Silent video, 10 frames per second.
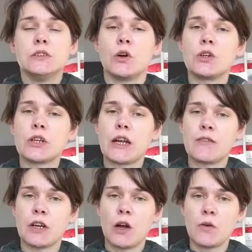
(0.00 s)
or you can
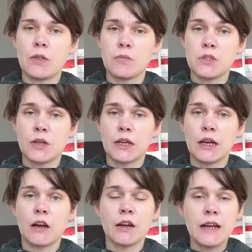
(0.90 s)
have a go with them doing
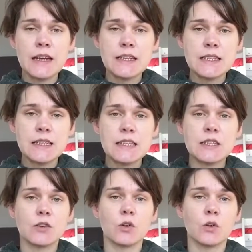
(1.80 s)
it unaided,
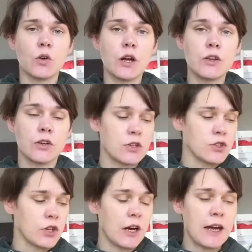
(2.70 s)
or you can
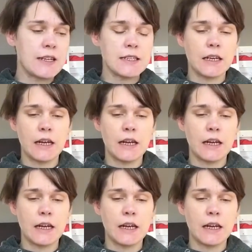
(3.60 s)
try it